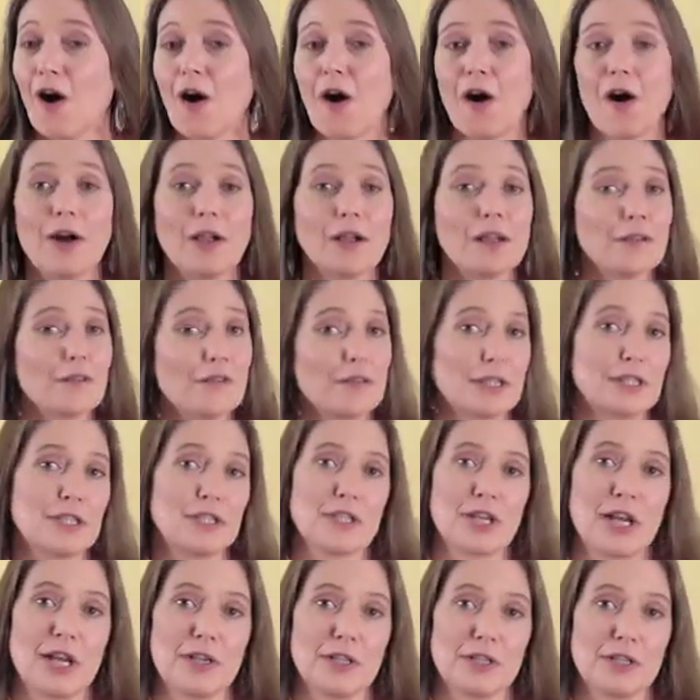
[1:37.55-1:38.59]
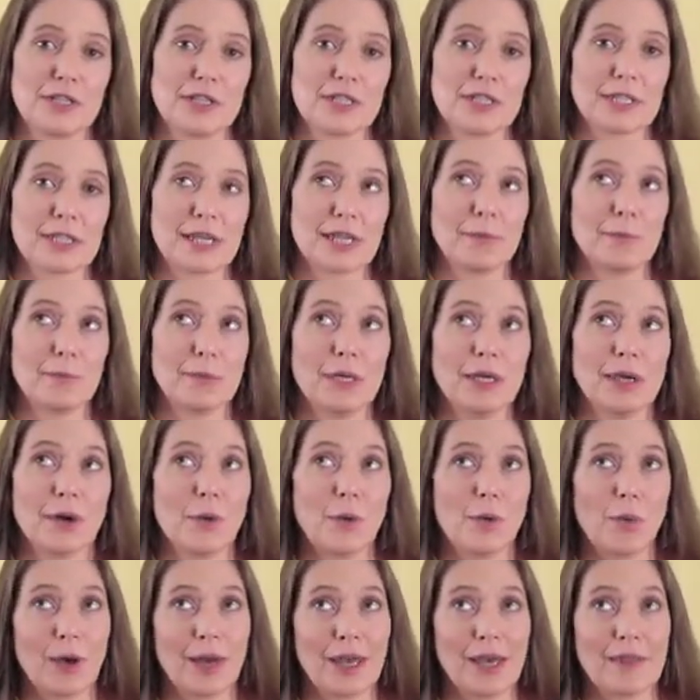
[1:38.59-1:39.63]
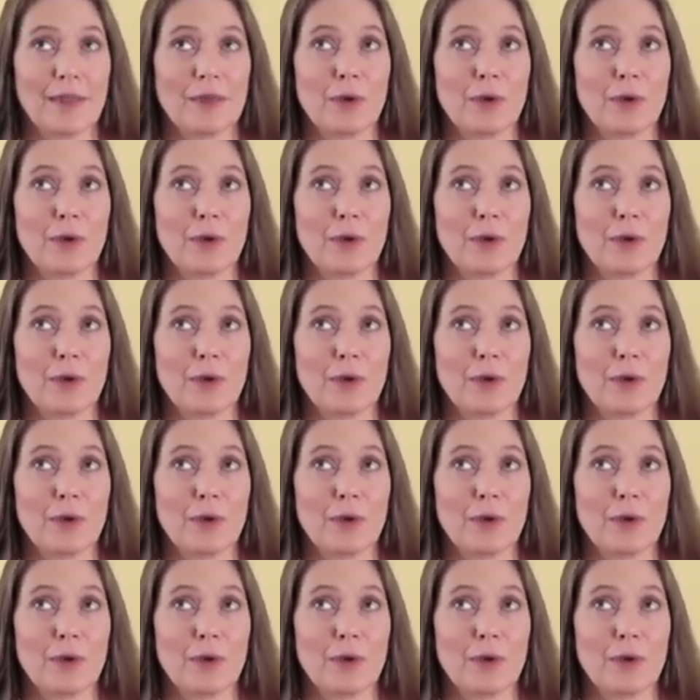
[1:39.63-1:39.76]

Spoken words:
All of these challenges can be a way